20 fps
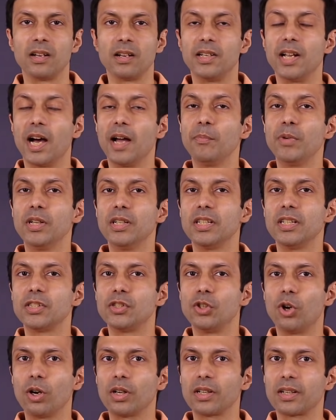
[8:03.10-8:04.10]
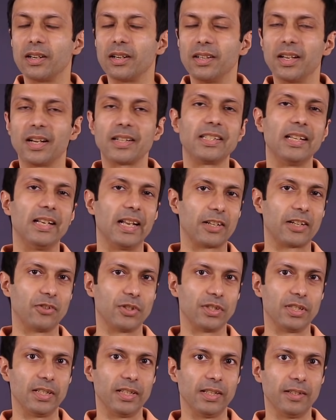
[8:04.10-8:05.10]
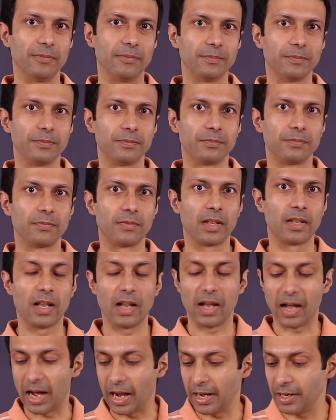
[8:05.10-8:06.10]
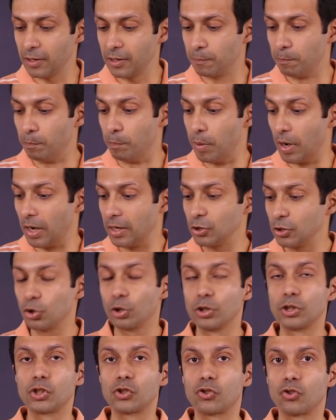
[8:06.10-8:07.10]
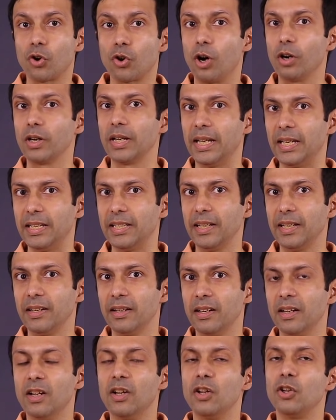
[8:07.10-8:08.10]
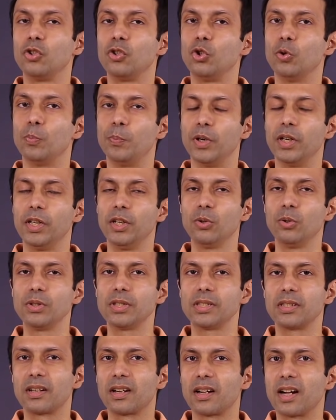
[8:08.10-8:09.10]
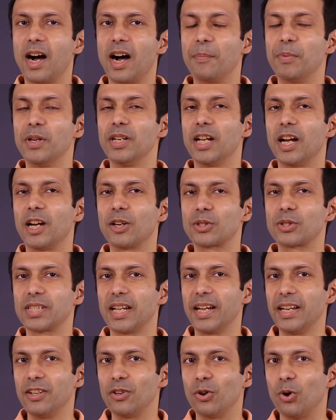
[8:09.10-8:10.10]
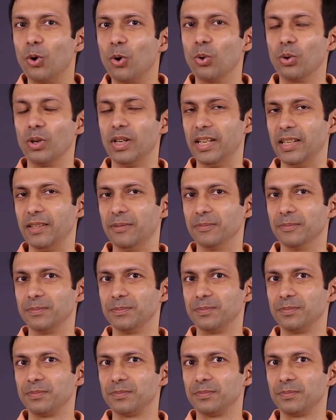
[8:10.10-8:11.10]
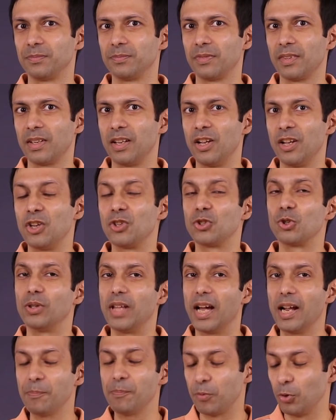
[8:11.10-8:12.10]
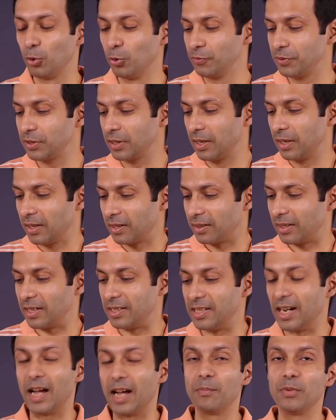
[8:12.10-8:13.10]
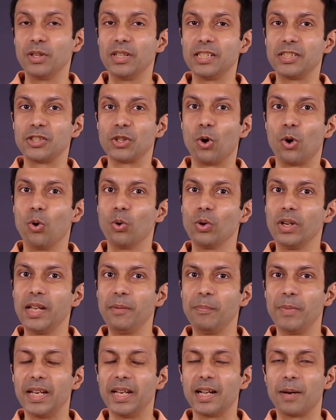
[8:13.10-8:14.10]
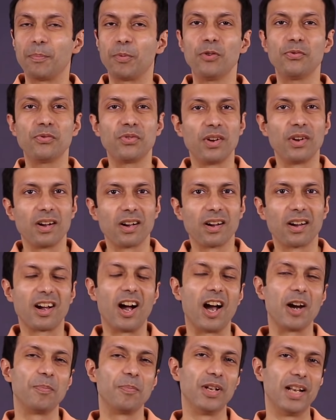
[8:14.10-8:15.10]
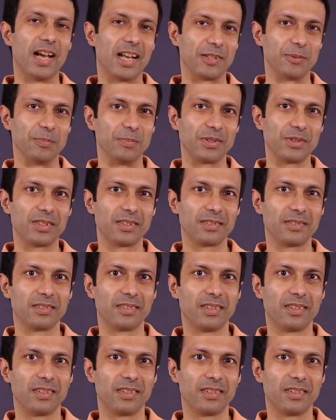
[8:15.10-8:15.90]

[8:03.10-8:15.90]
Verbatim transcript: Diamond does not conduct electricity and it burns on strong heating to produce carbon dioxide only. So that proves that diamond is only made up of carbon atoms.